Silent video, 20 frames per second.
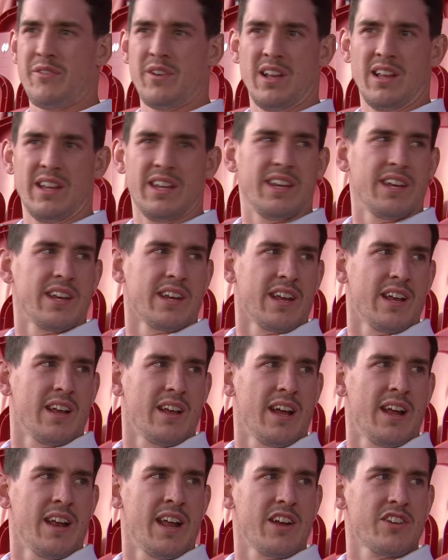the league,
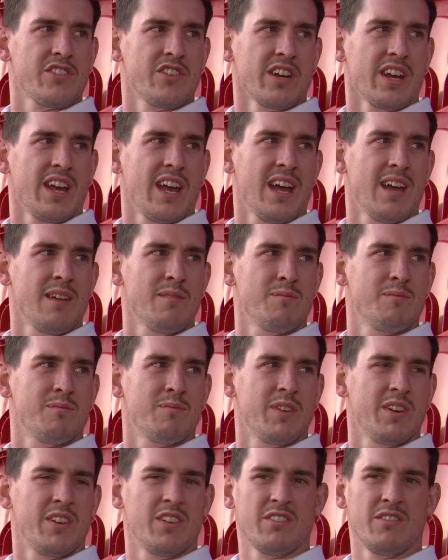an extra game,
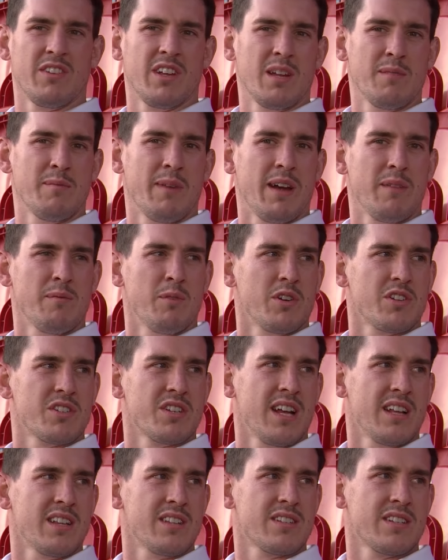it doesn't really make much
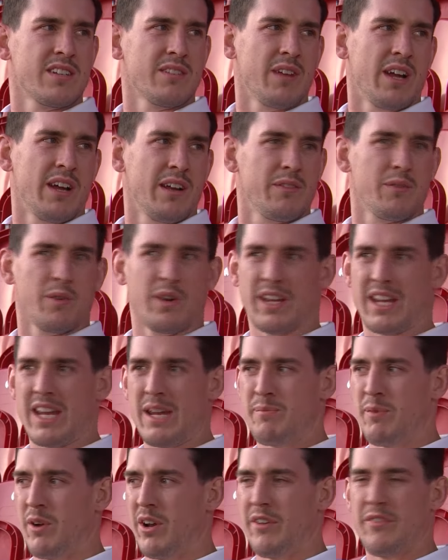sense. It's like, you want to
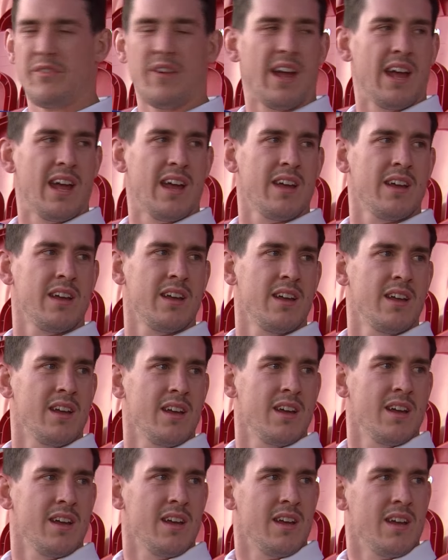keep it on a
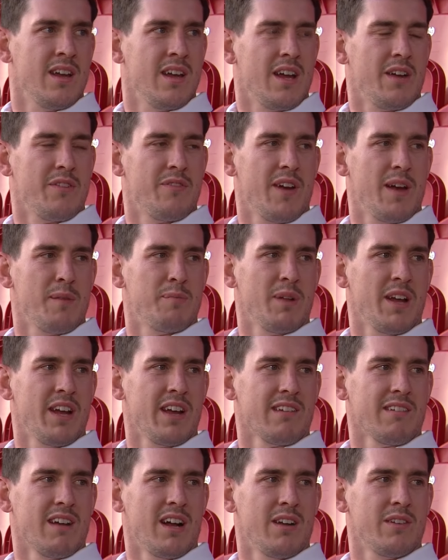fair
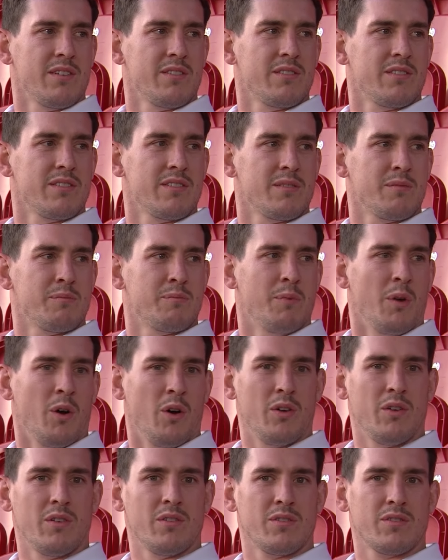playing ground,
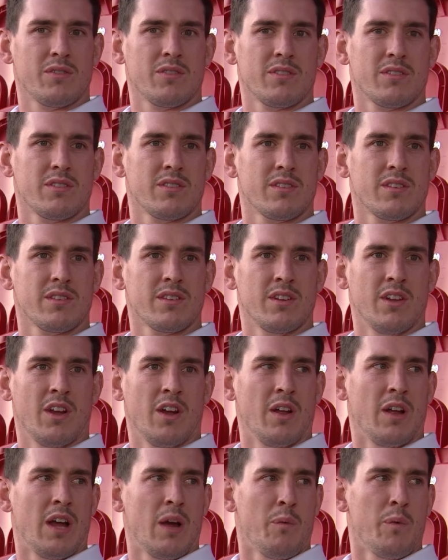but you
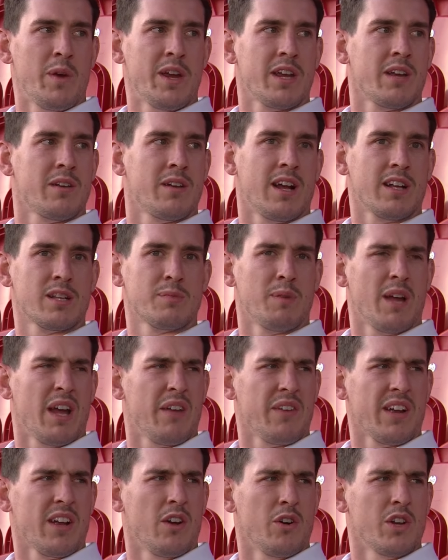know, like we had to play,
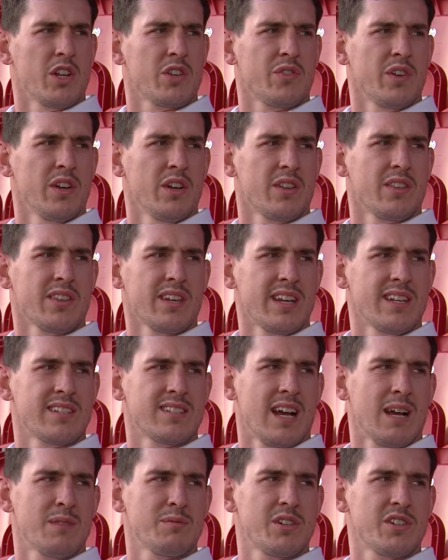I think, Huddersfield 3
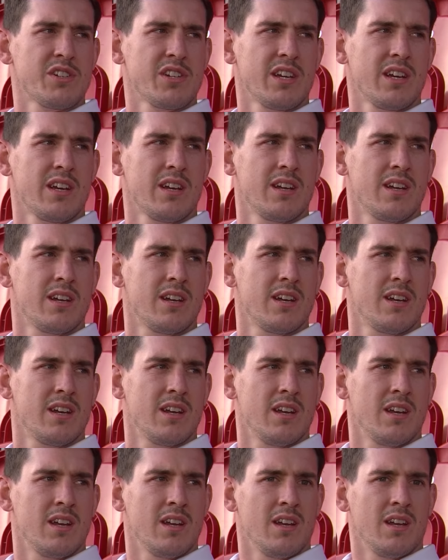times this year.
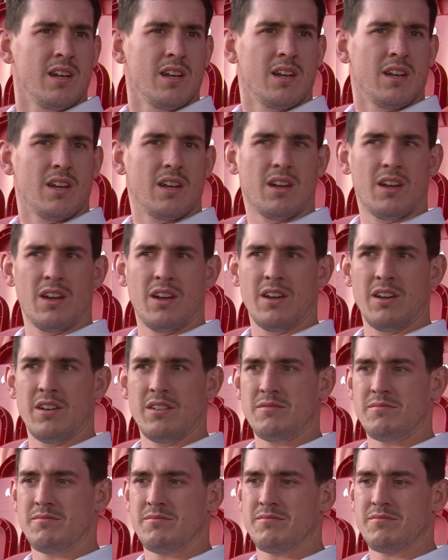
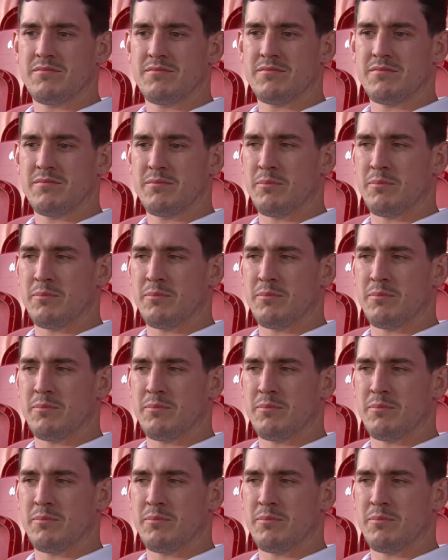It is